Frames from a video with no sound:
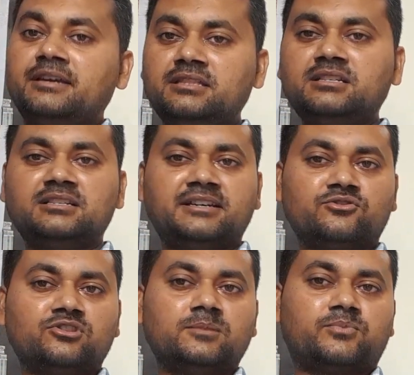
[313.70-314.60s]
In the
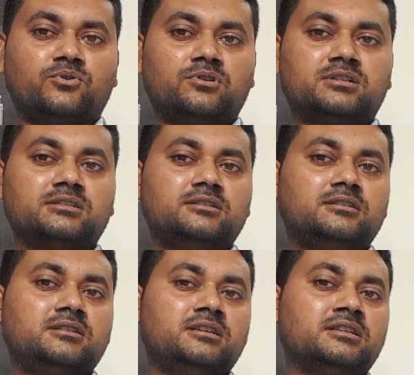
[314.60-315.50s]
Nehru report,
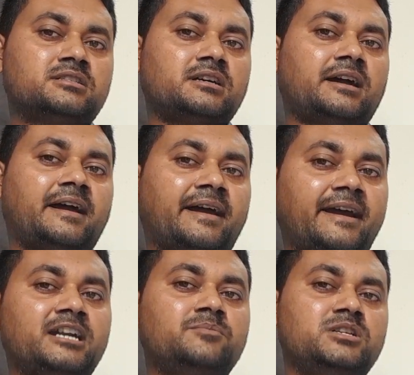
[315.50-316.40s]
it
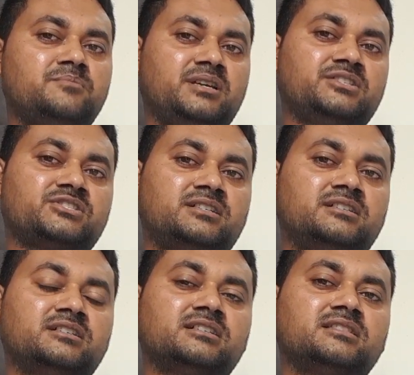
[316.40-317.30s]
had been
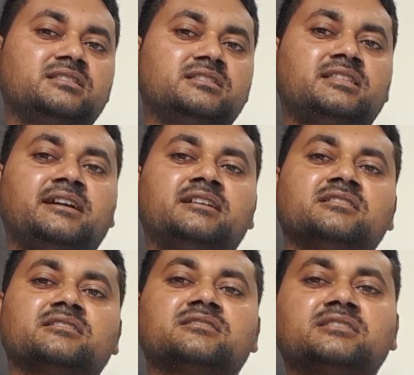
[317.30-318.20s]
mentioned that
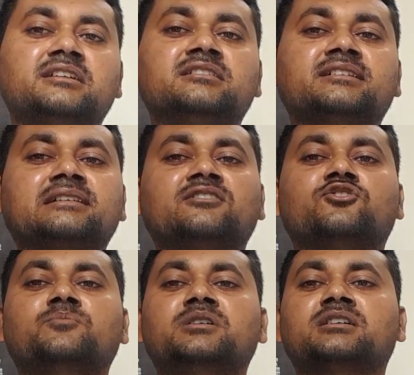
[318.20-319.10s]
the central
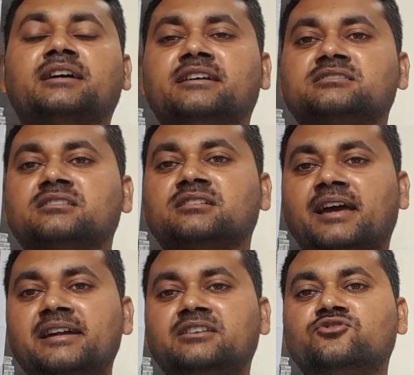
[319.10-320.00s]
government has the
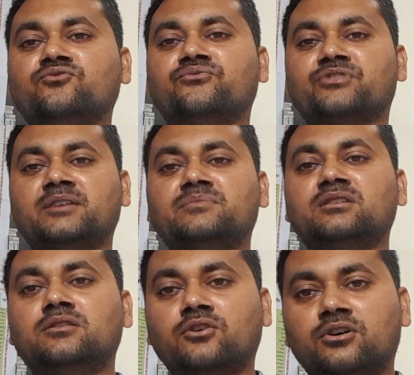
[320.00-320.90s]
right to frame
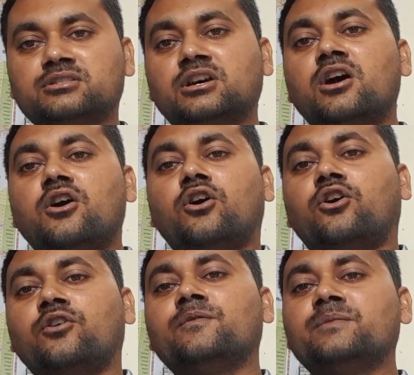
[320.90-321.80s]
the laws
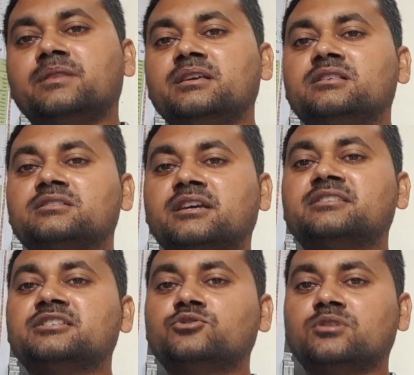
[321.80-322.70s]
on these
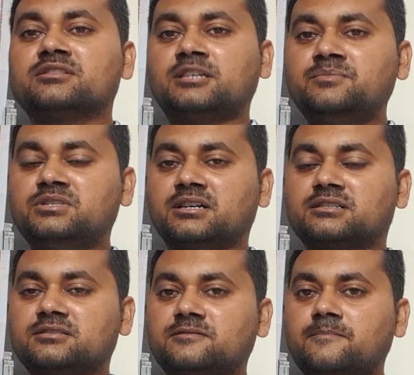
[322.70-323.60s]
residual
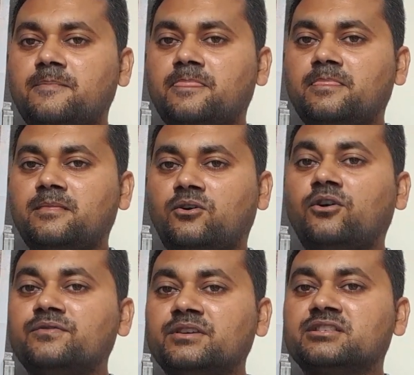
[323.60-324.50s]
subjects,
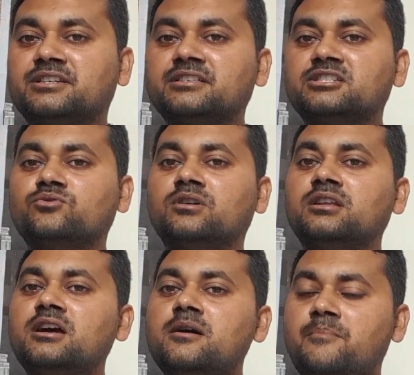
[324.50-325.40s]
on these residual
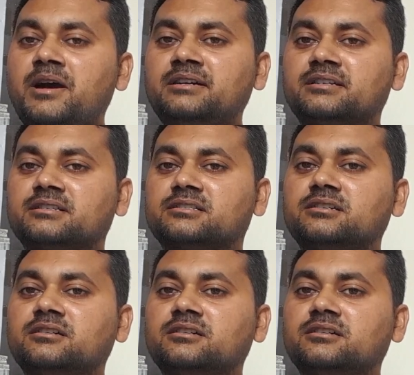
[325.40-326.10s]
matters.